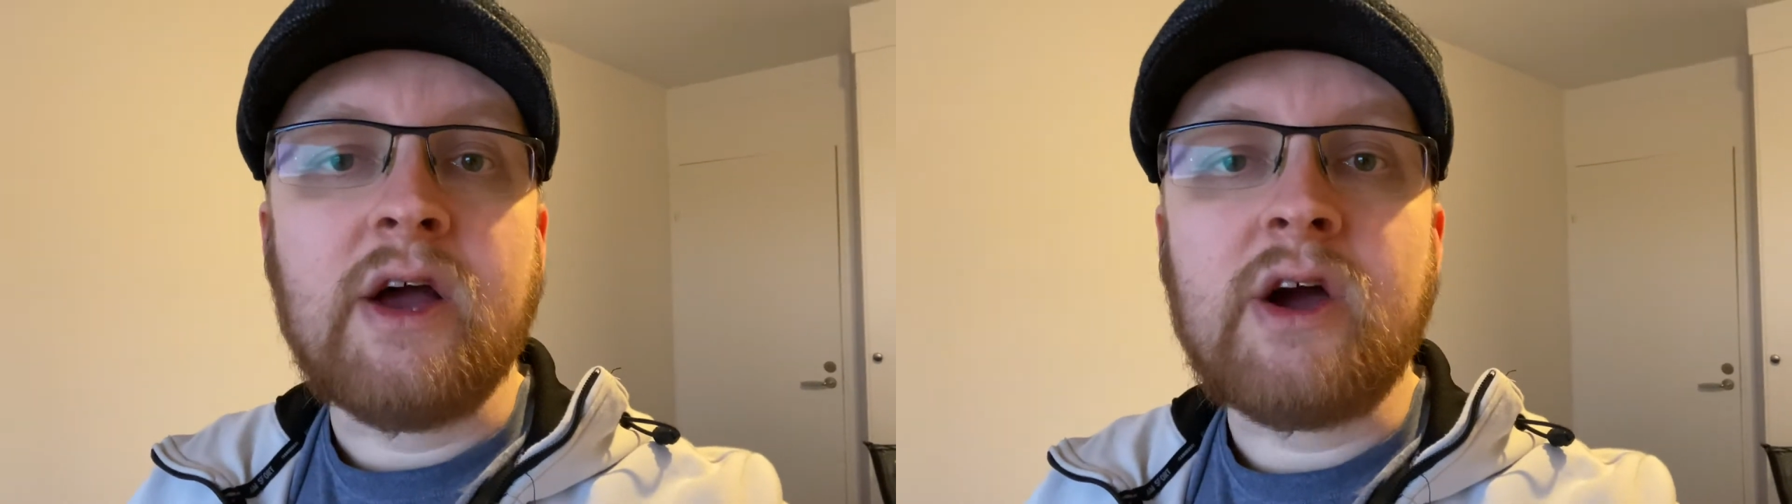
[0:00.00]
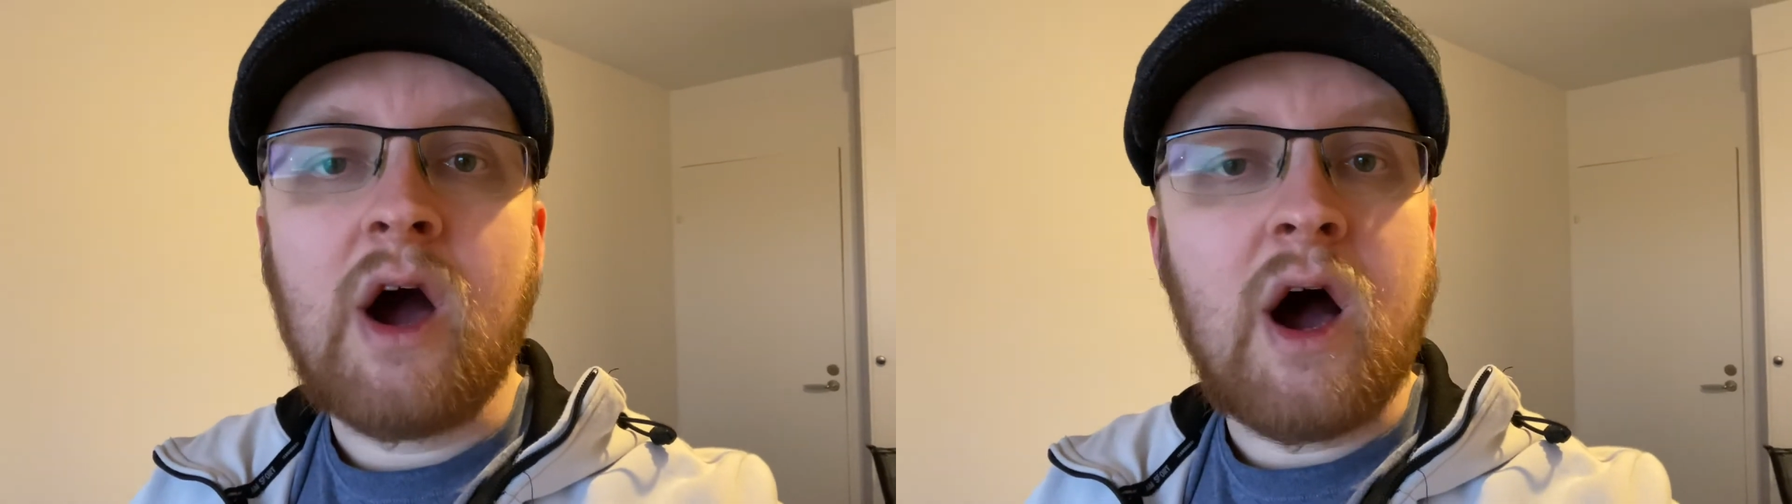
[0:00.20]

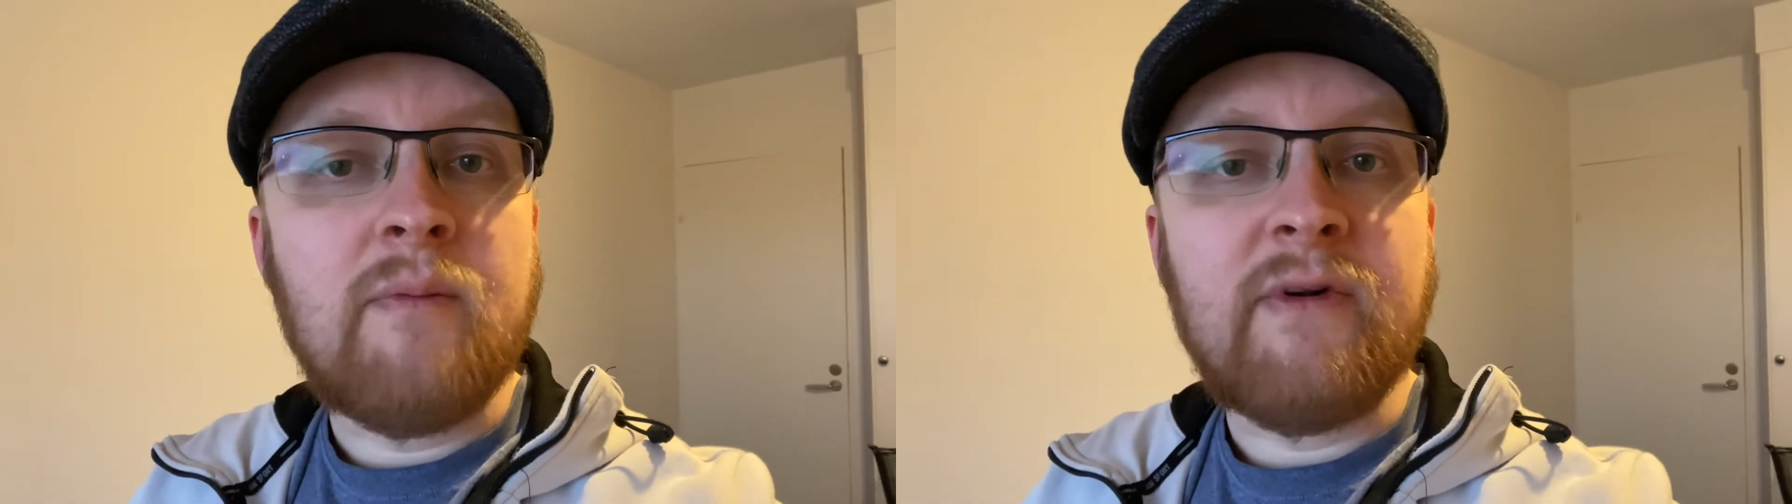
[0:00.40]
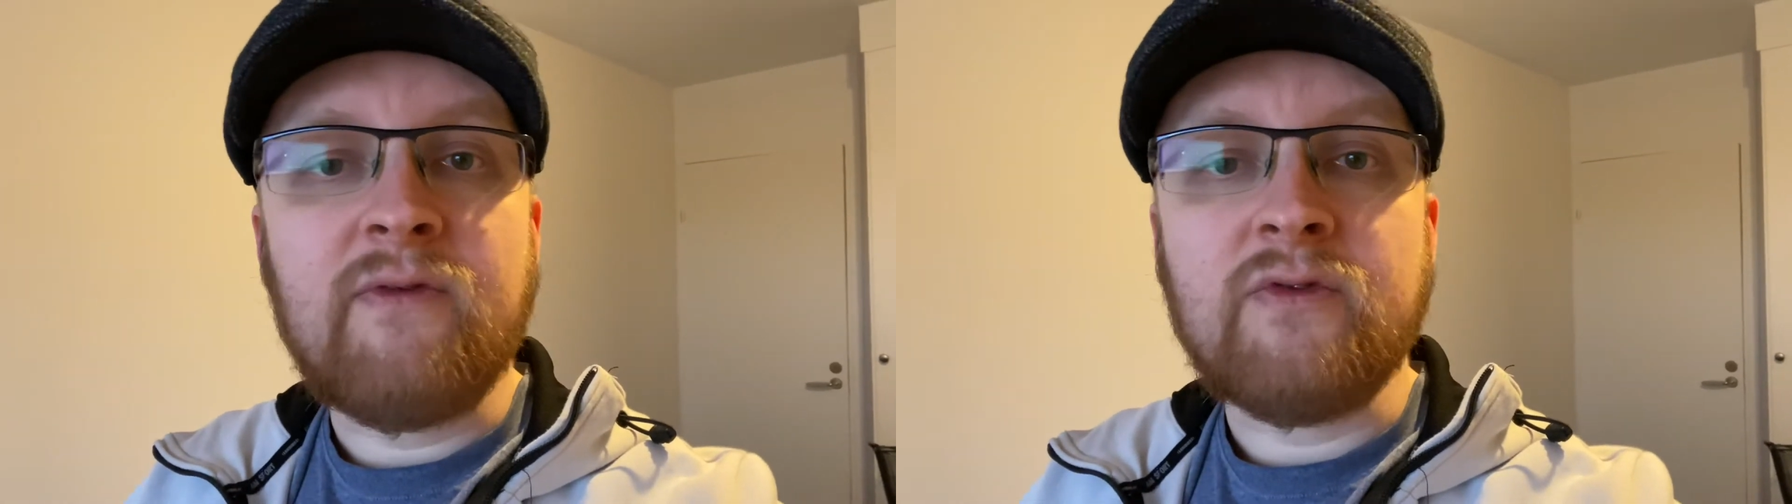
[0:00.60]

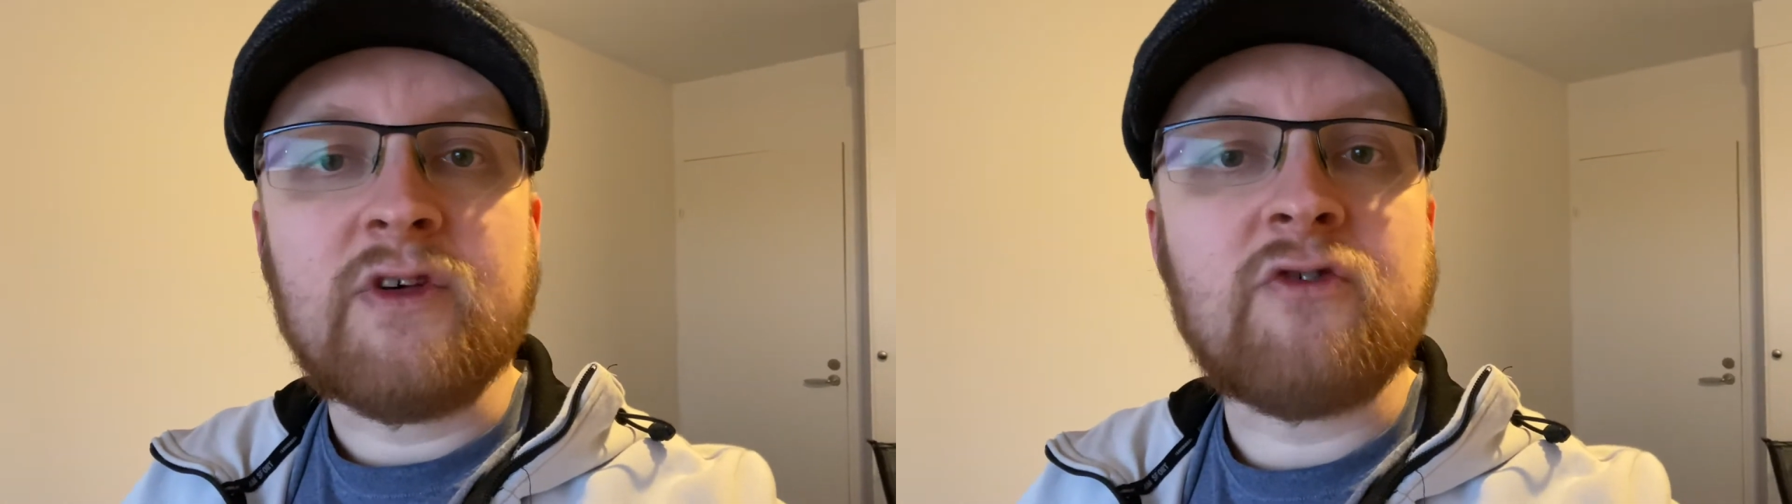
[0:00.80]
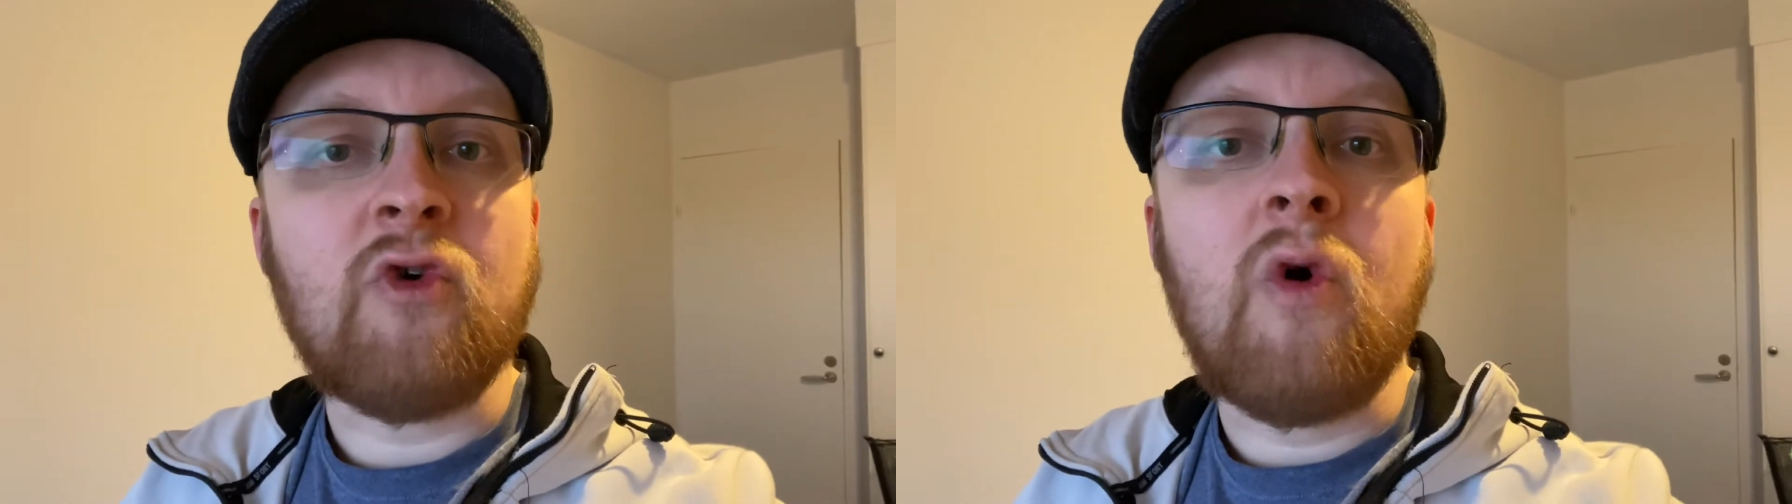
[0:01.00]
calm before the
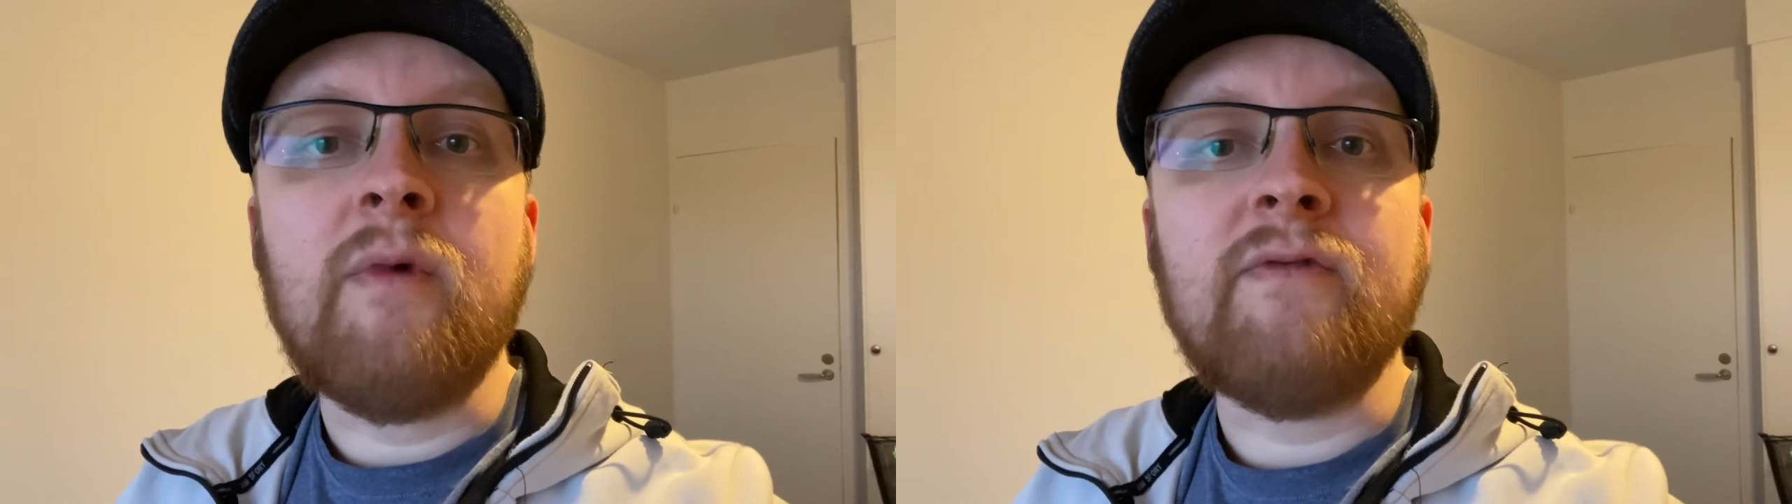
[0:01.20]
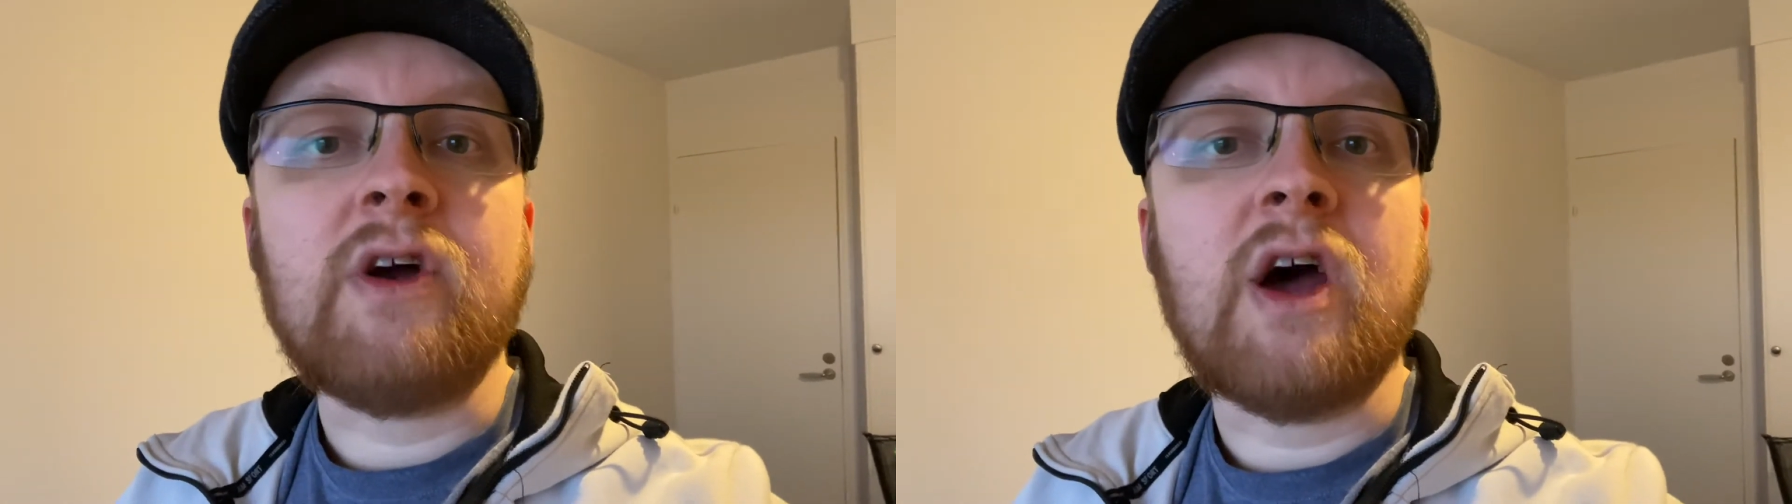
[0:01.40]
storm
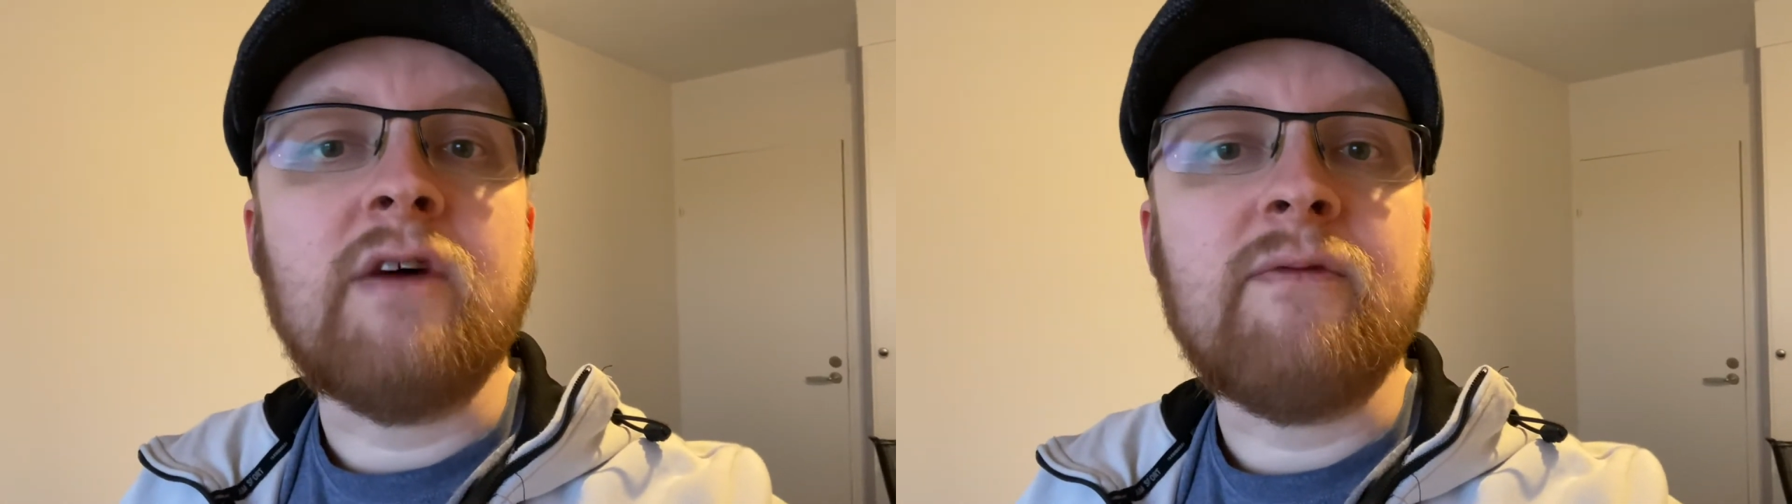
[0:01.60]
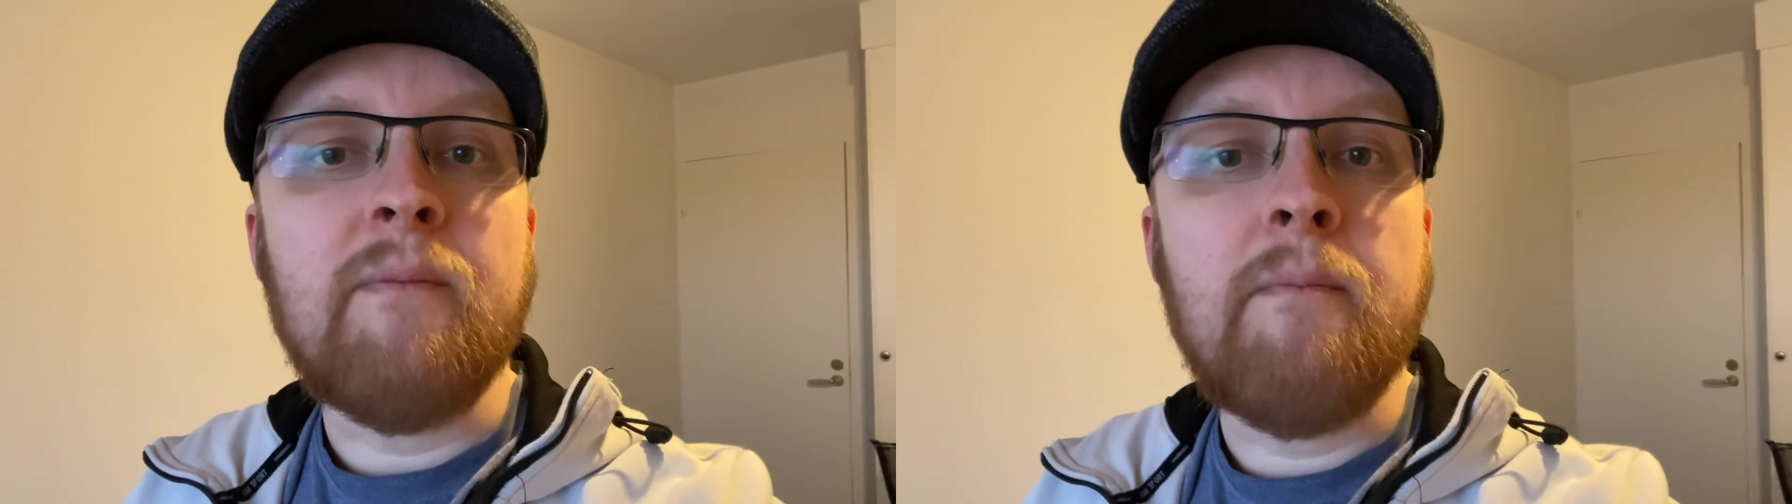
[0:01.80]
of a kind
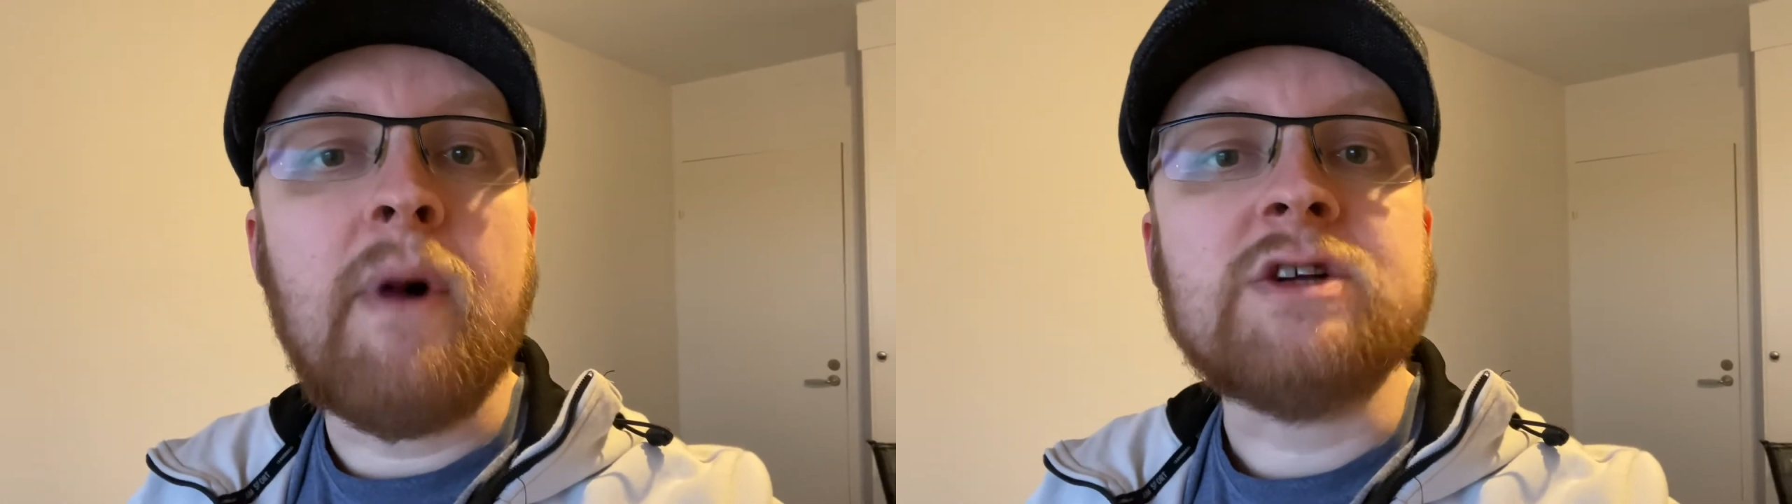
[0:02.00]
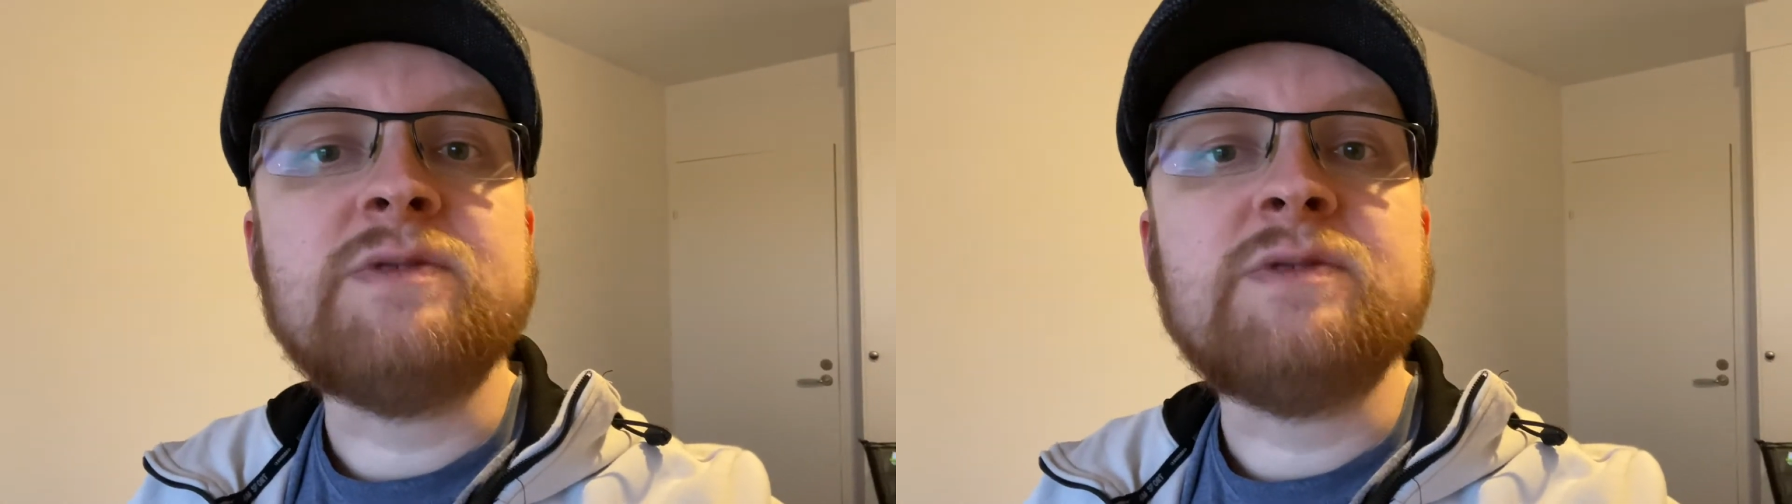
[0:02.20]
of much